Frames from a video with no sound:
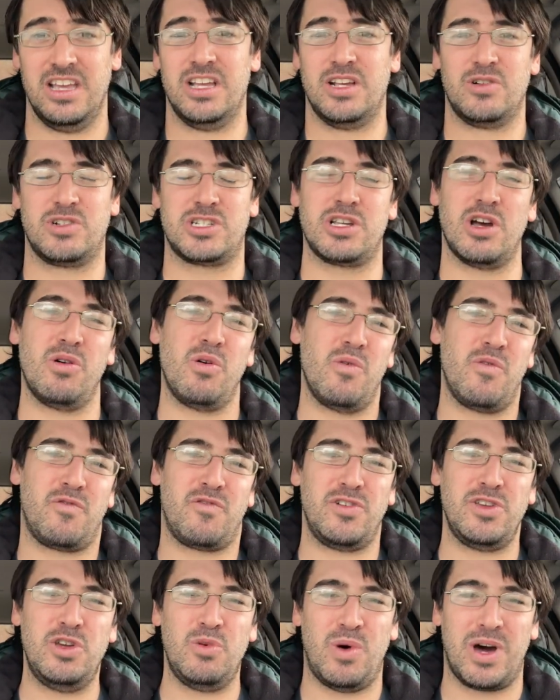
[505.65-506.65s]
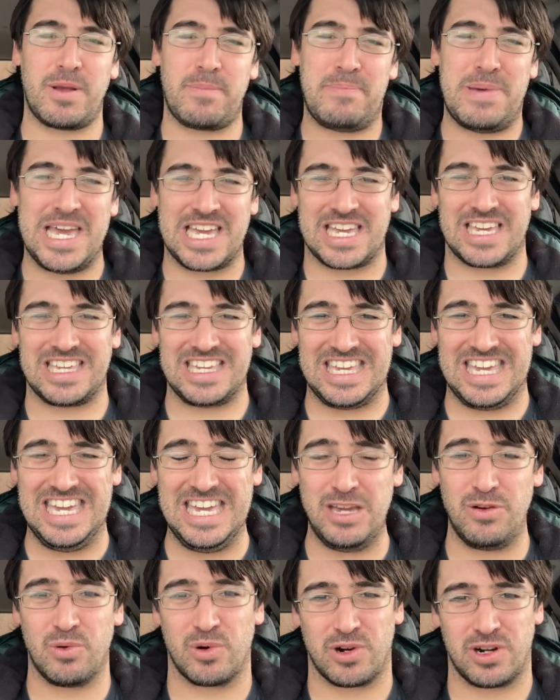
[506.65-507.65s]
So you want to pick
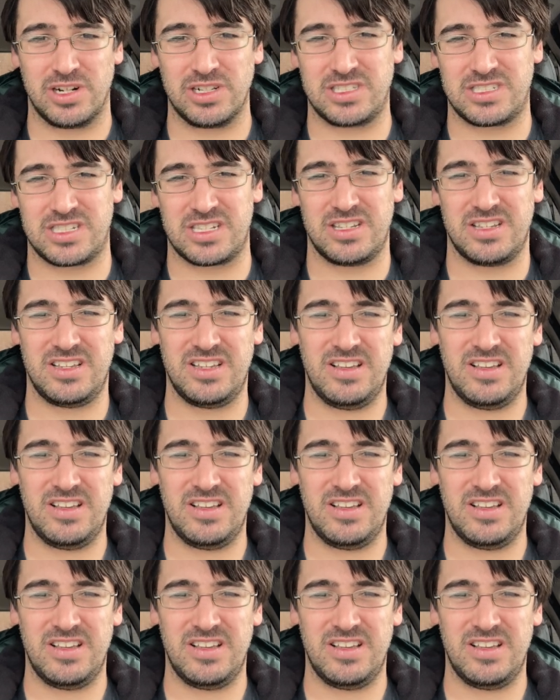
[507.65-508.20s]
keywords